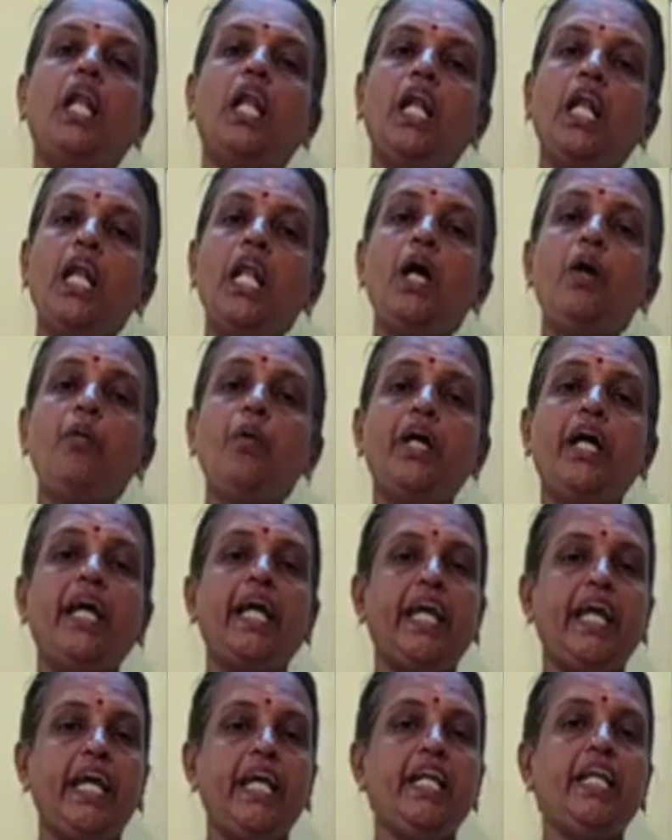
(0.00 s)
lived
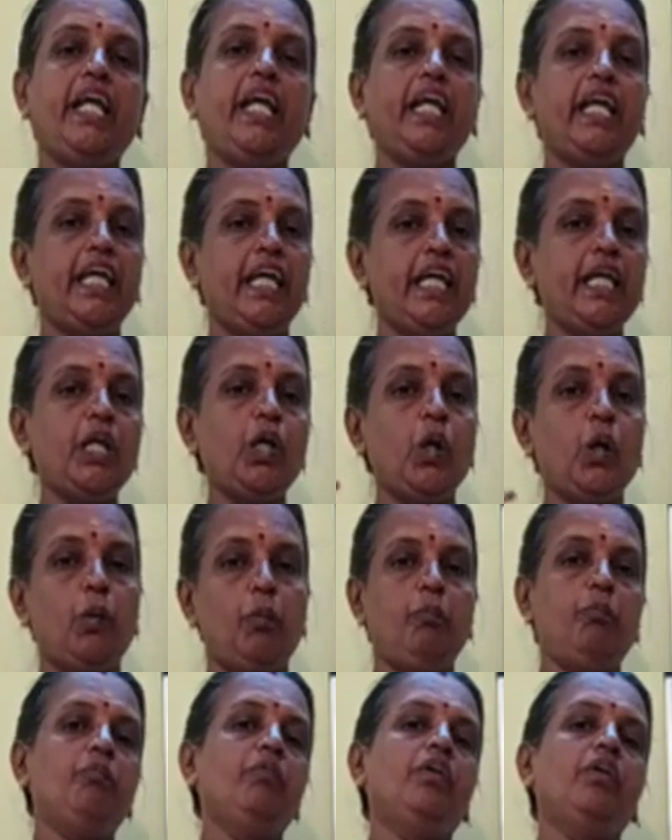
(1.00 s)
in
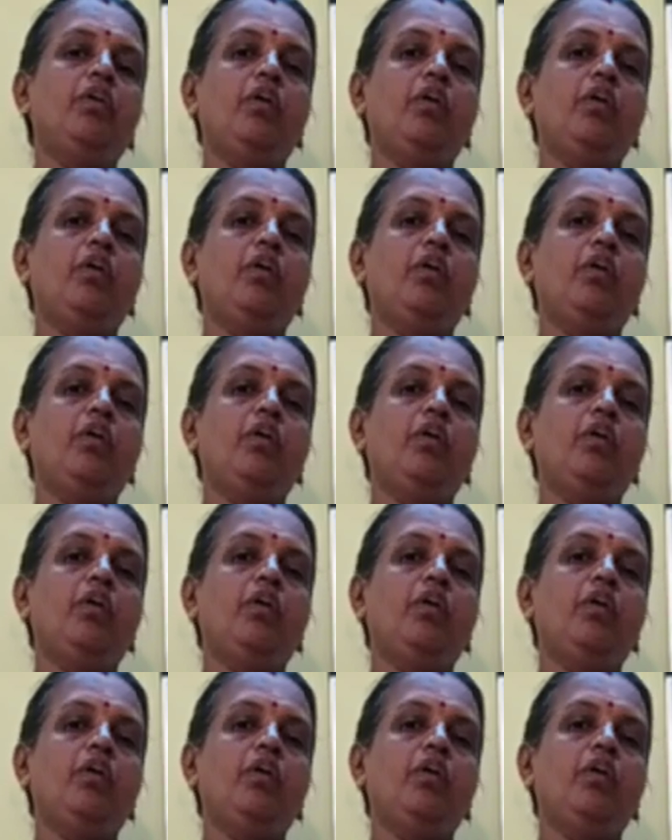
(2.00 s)
Europe,